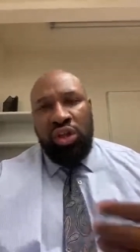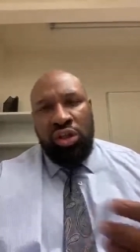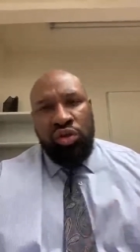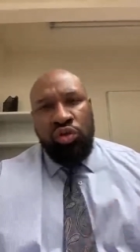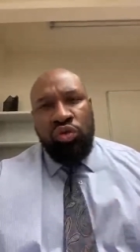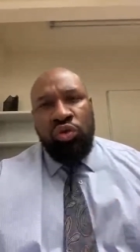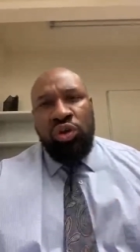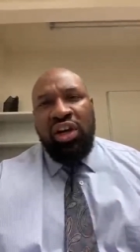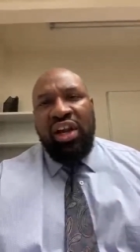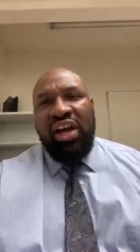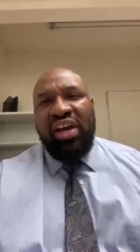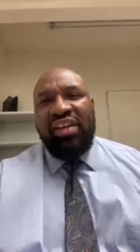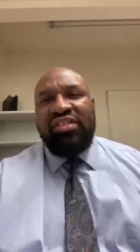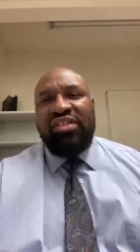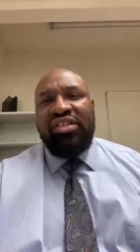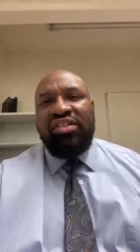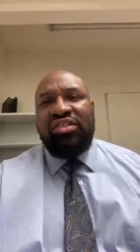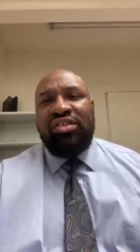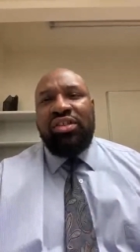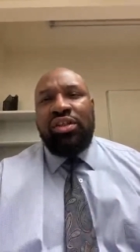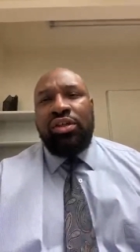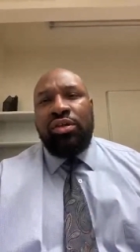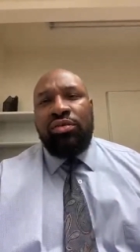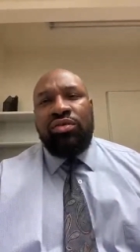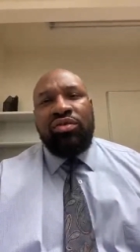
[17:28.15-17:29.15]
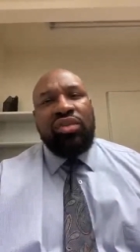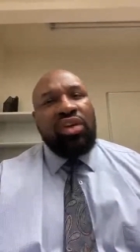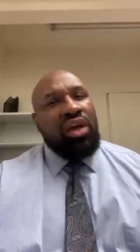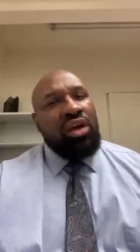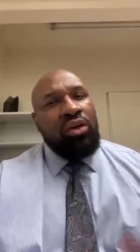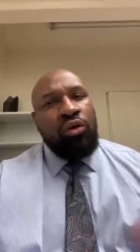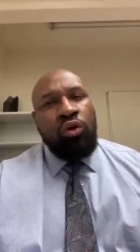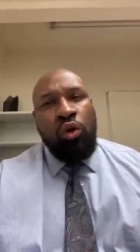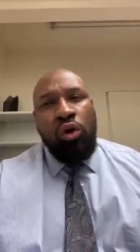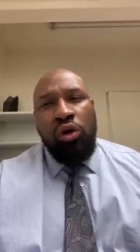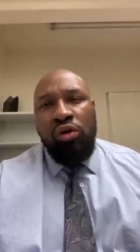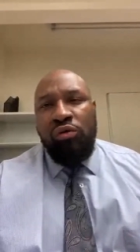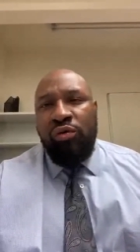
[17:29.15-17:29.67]
utilize his skill set in
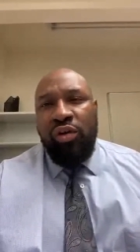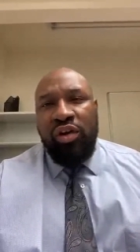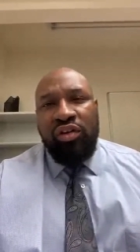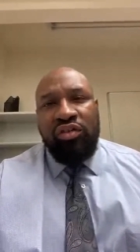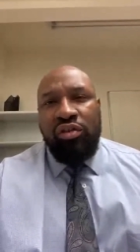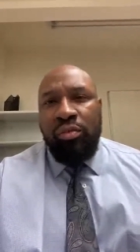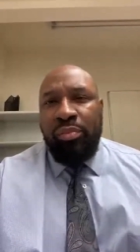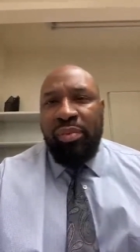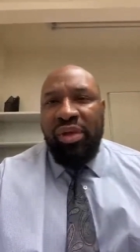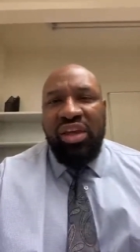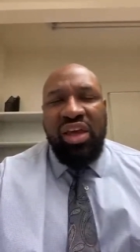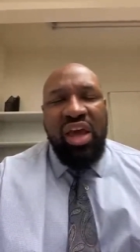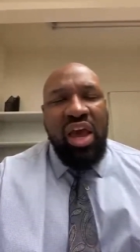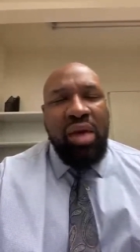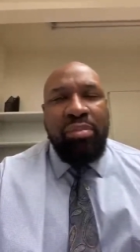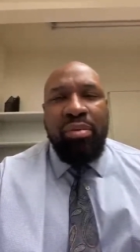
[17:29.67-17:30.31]
order for us to be